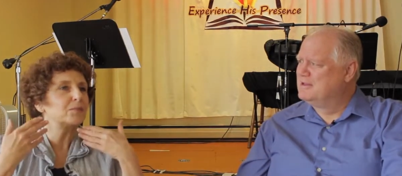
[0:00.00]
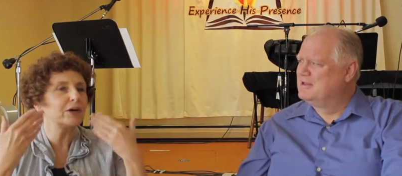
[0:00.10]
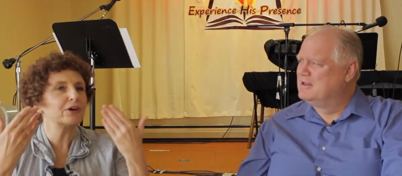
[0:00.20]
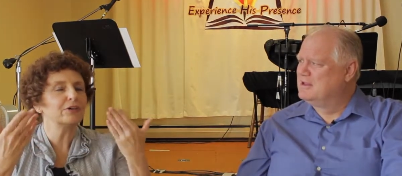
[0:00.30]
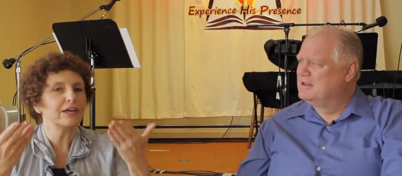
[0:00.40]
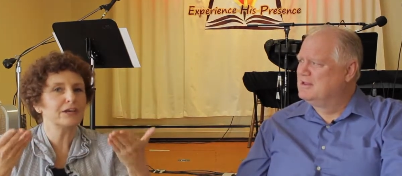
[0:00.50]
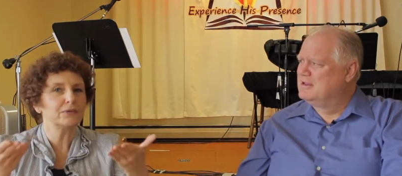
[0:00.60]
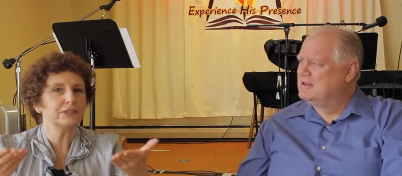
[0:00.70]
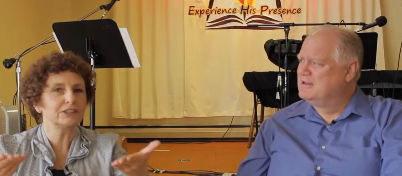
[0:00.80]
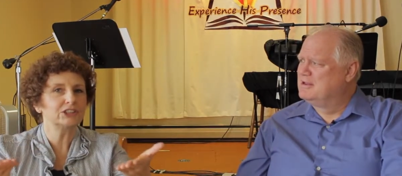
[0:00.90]
Speaker 1: prayer
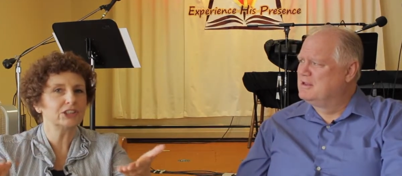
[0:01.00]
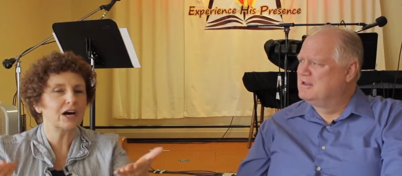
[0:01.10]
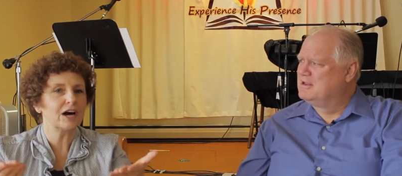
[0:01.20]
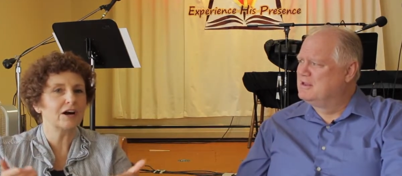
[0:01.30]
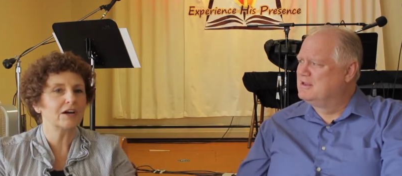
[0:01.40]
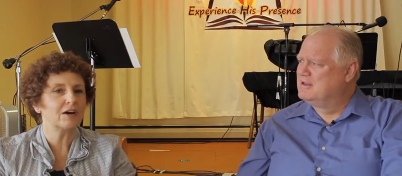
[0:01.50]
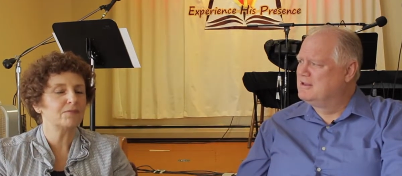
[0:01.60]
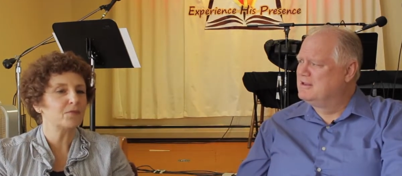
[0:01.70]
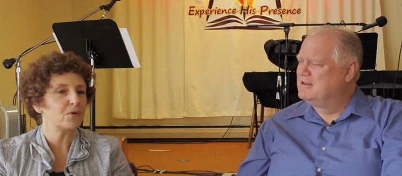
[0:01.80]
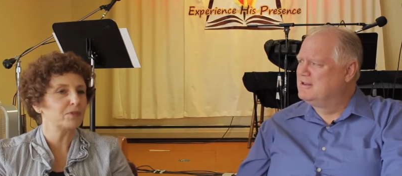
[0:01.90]
language uh,
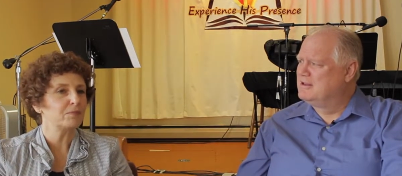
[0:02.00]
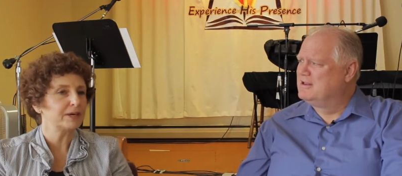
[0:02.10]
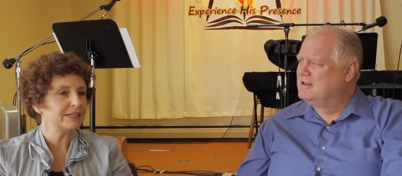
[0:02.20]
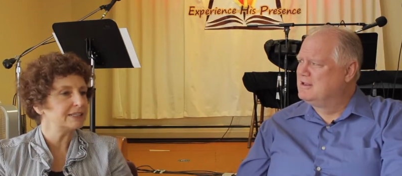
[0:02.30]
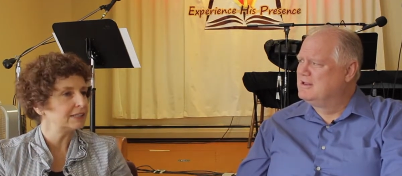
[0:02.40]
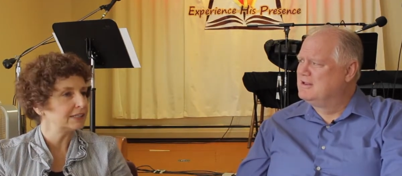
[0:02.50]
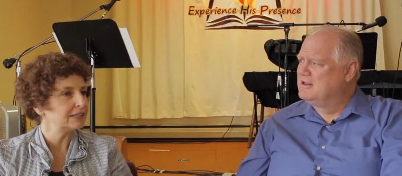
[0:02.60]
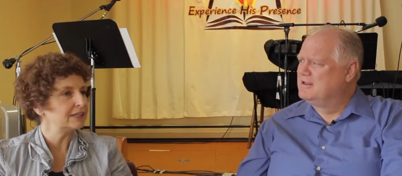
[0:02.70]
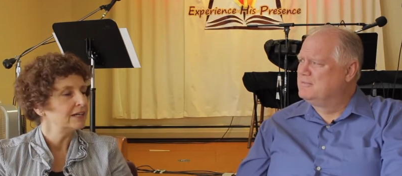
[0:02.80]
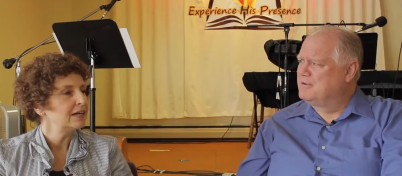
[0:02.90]
come forth, but it
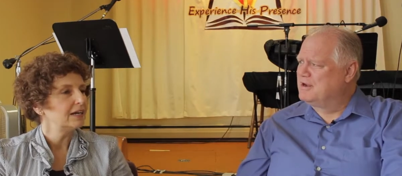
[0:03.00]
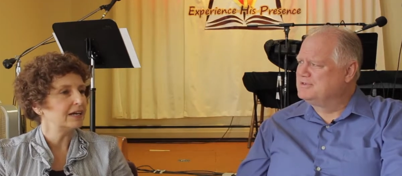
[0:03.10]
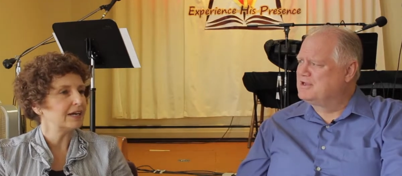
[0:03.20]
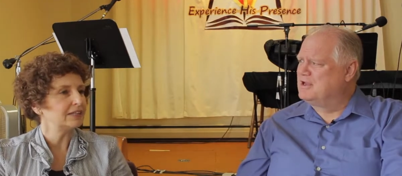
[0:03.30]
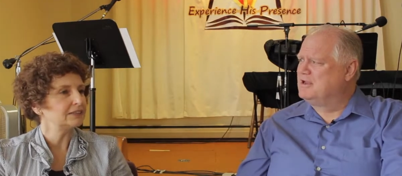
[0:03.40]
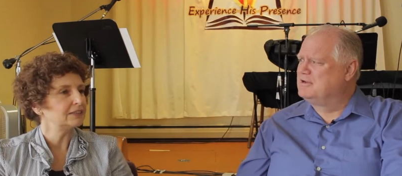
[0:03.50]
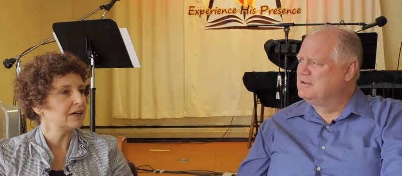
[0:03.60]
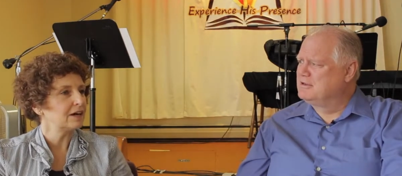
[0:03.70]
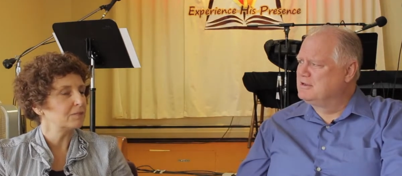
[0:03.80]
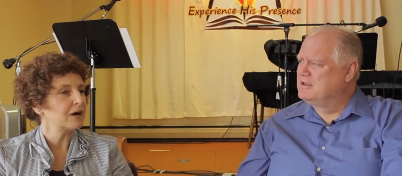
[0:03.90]
did. Praise and
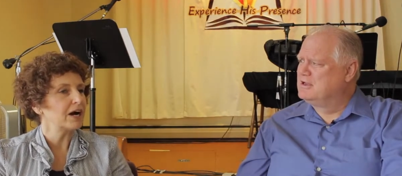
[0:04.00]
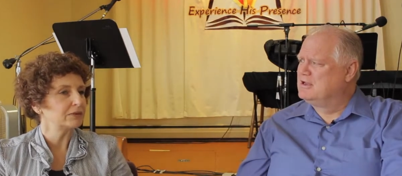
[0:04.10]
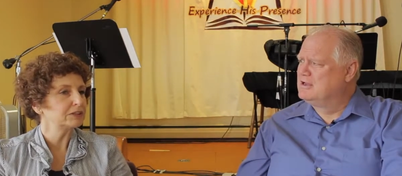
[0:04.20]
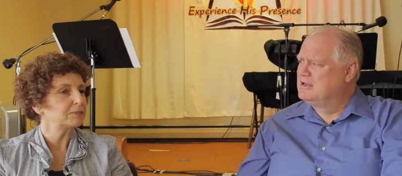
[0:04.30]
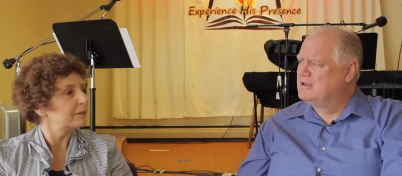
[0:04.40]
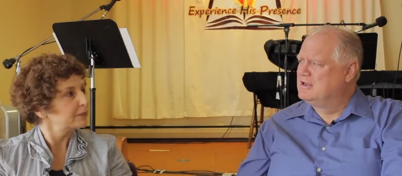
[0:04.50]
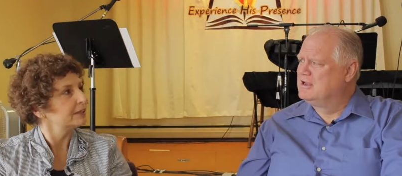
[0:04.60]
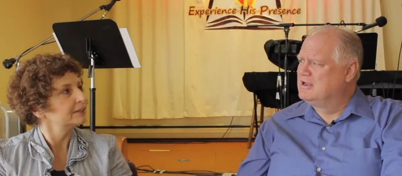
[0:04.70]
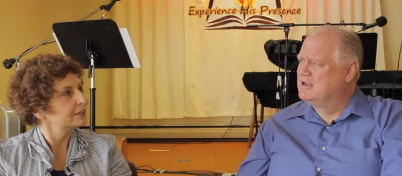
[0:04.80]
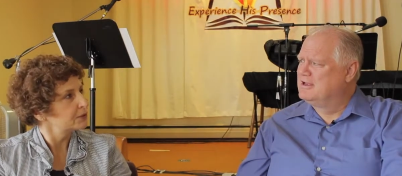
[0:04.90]
um, I was
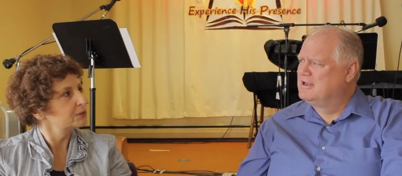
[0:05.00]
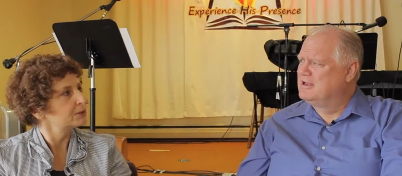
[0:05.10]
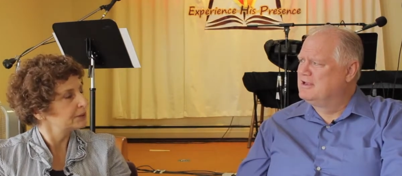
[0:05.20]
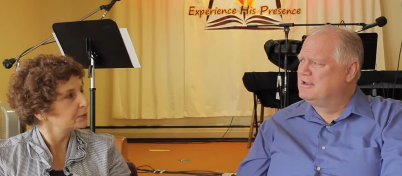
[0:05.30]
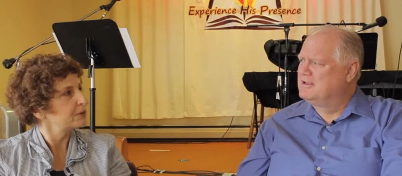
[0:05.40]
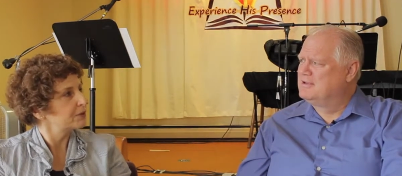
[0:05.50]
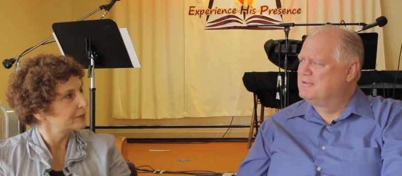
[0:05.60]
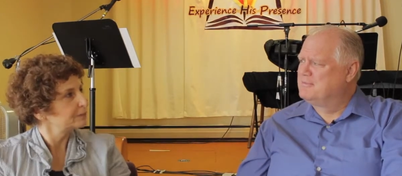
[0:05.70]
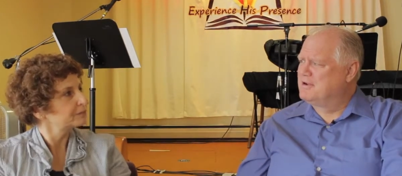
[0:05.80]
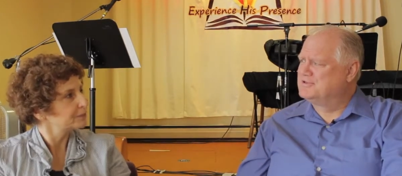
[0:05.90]
baptized in the Holy
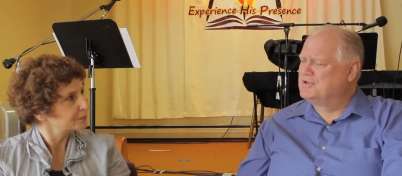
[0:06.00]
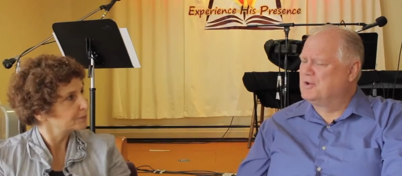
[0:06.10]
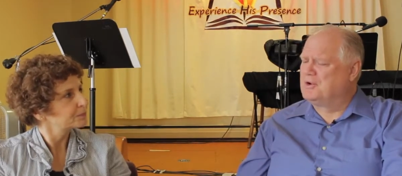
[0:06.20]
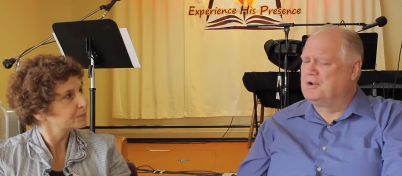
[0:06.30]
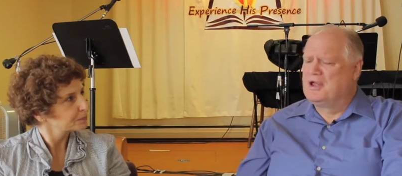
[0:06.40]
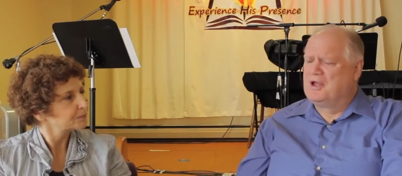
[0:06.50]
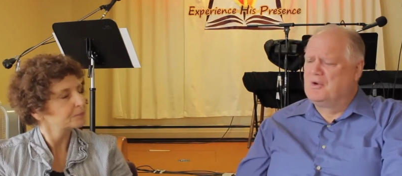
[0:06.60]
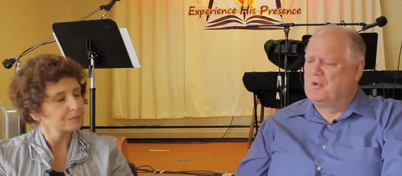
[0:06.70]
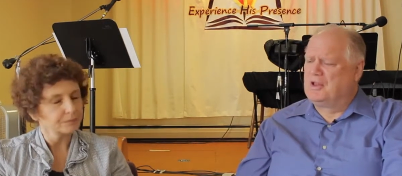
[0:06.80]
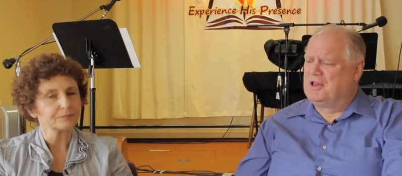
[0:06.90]
Spirit.
Speaker 2: Praise the Lord.
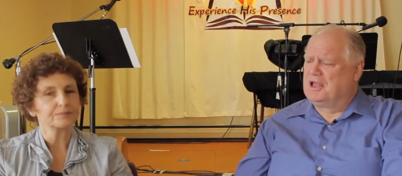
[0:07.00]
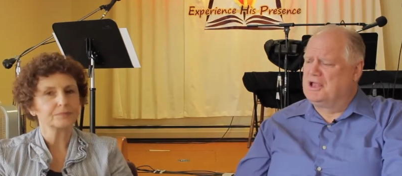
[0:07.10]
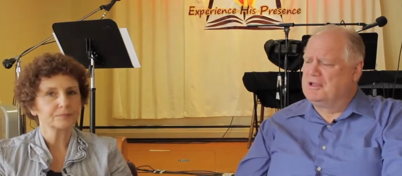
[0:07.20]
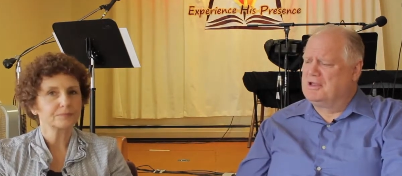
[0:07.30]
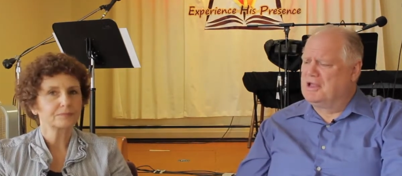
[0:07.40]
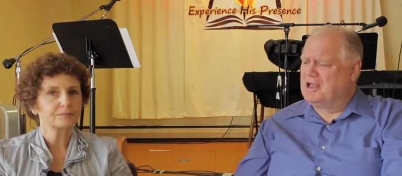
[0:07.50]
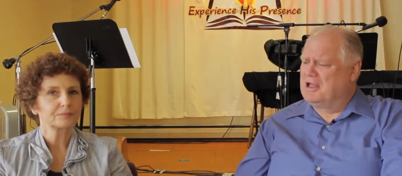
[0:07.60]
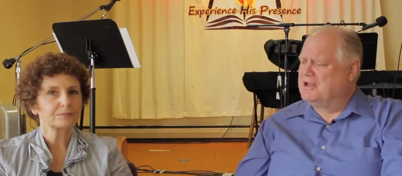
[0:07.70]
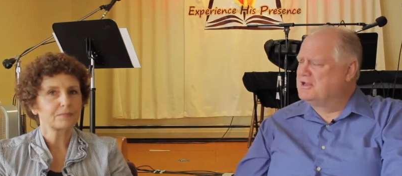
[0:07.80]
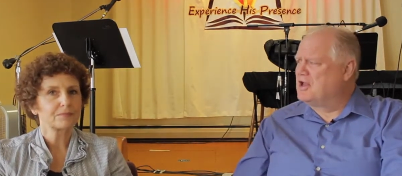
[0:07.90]
We'll uh,
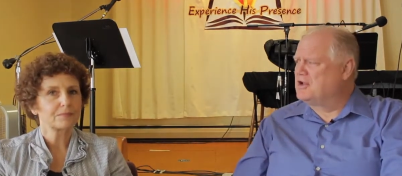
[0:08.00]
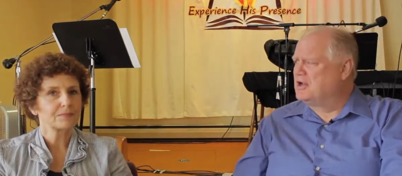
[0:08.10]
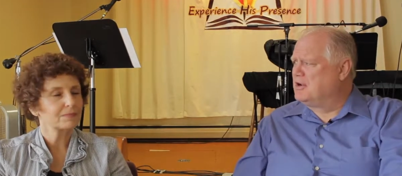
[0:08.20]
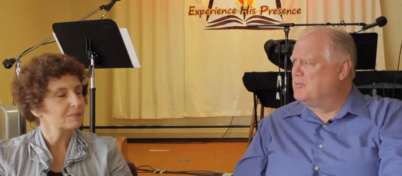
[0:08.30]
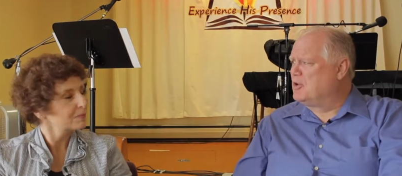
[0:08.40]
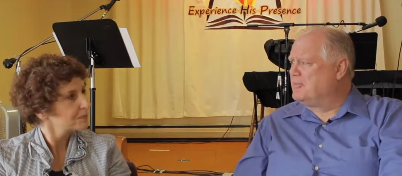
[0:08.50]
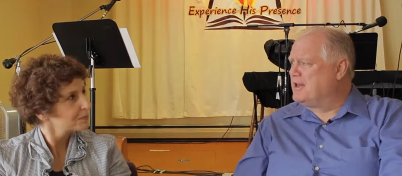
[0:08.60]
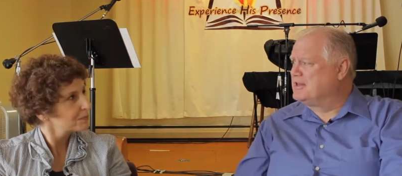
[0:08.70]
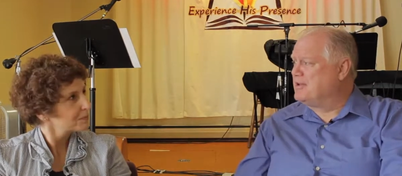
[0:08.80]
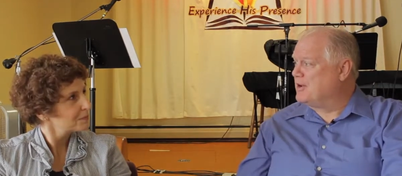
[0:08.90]
uh, talk a little more
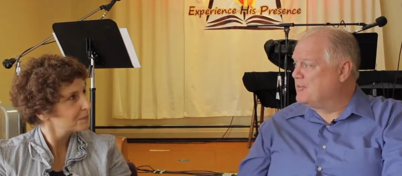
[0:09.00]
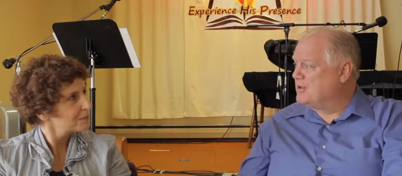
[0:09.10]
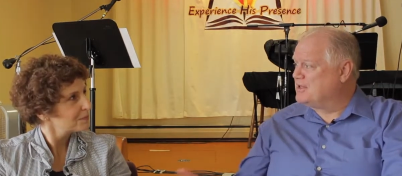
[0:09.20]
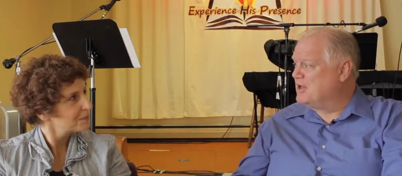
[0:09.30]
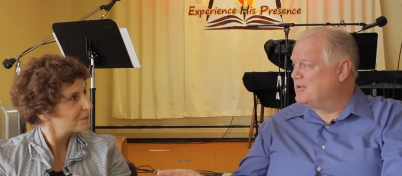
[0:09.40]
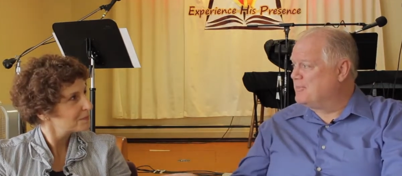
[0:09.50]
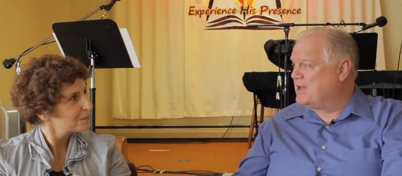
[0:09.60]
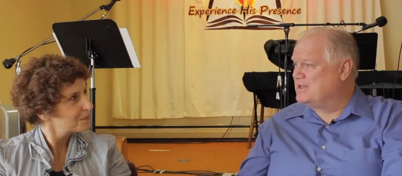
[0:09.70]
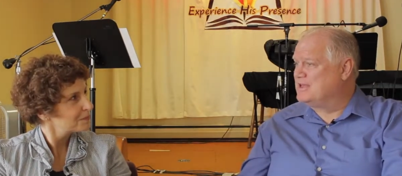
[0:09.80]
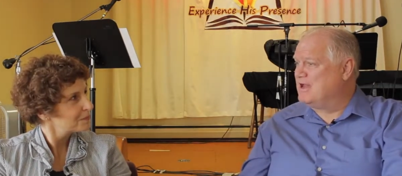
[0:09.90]
about that, but I want to talk
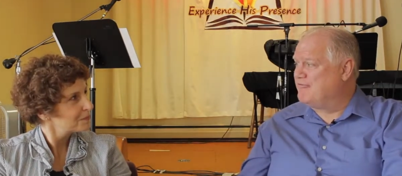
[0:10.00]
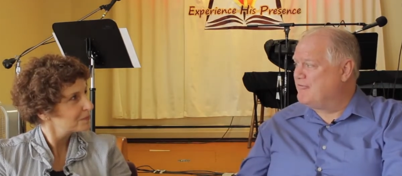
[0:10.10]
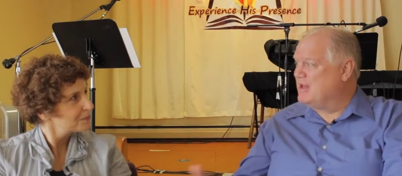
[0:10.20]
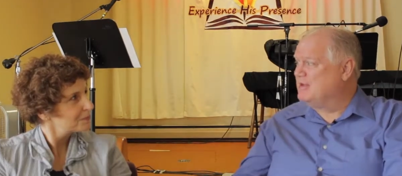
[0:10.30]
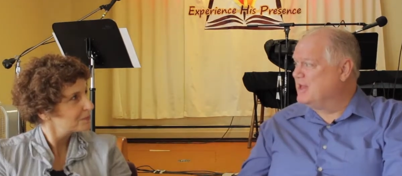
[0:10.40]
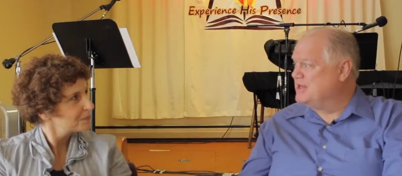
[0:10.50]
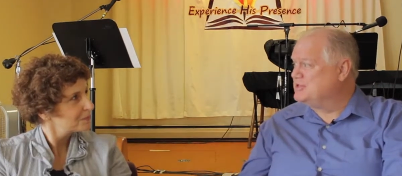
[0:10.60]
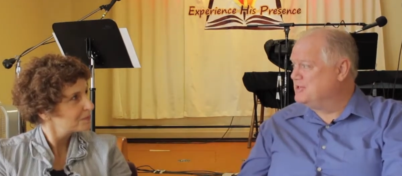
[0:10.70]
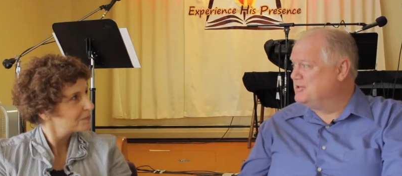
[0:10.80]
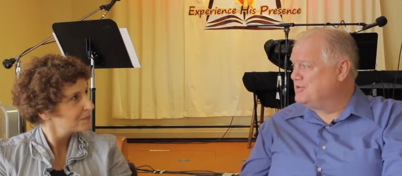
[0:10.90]
about that
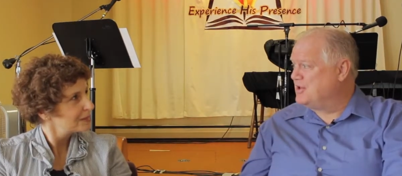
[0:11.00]
foundation you